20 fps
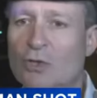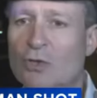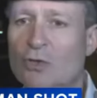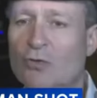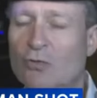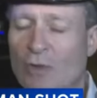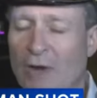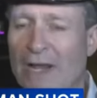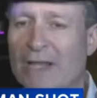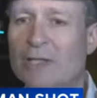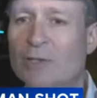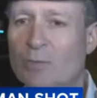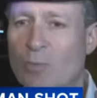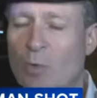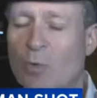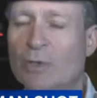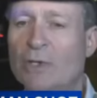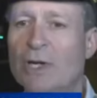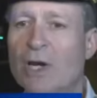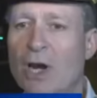
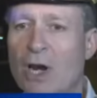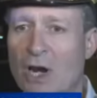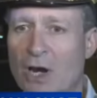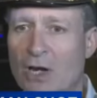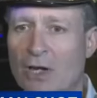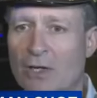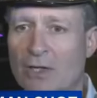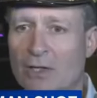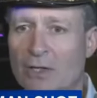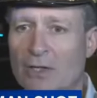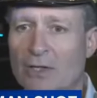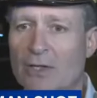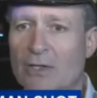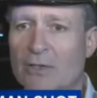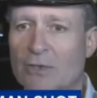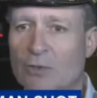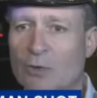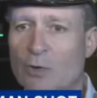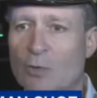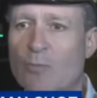transported her
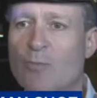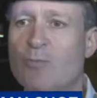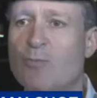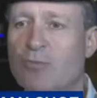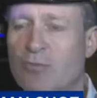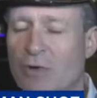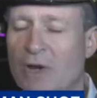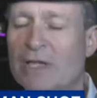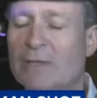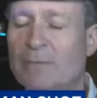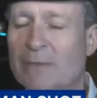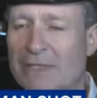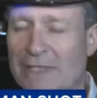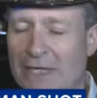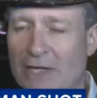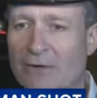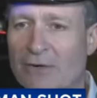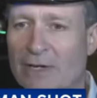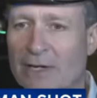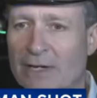to
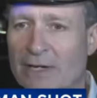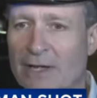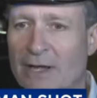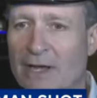Presbyterian